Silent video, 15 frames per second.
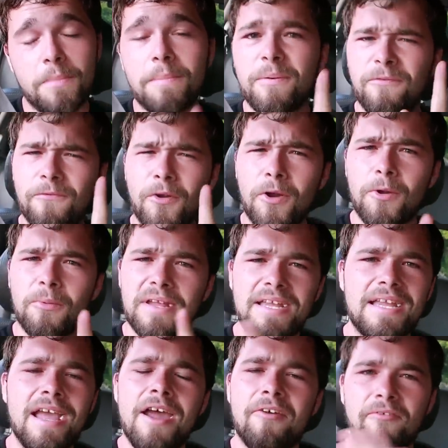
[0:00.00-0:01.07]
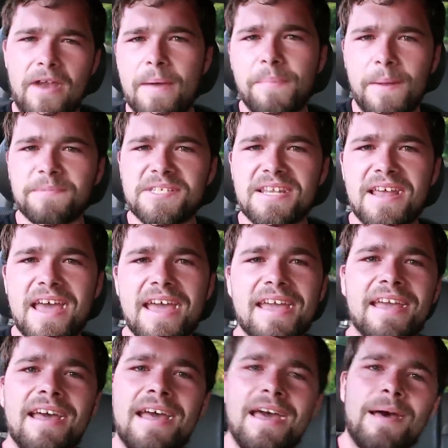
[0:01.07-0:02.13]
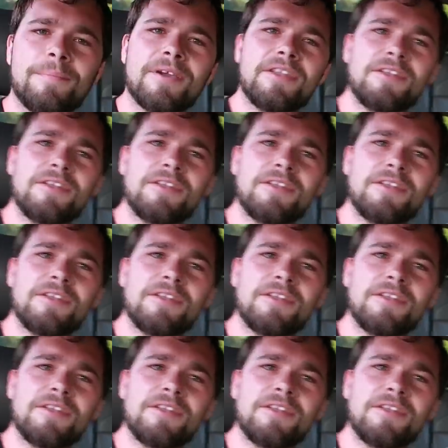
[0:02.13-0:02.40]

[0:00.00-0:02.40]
But before we wrap up today, I'm